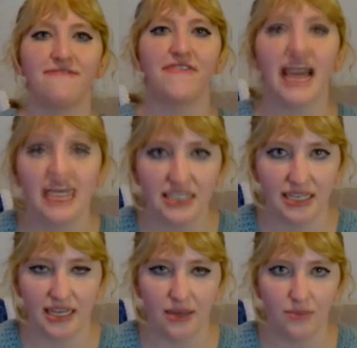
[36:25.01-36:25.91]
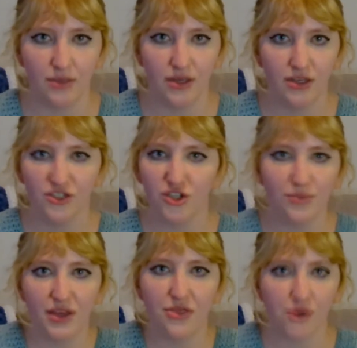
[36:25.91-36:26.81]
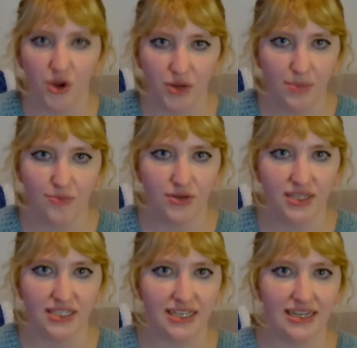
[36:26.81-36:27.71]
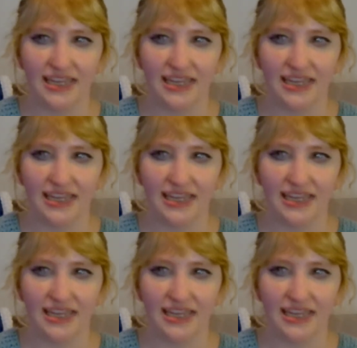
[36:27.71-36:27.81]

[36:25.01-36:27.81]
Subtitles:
faze him to be thrown in prison.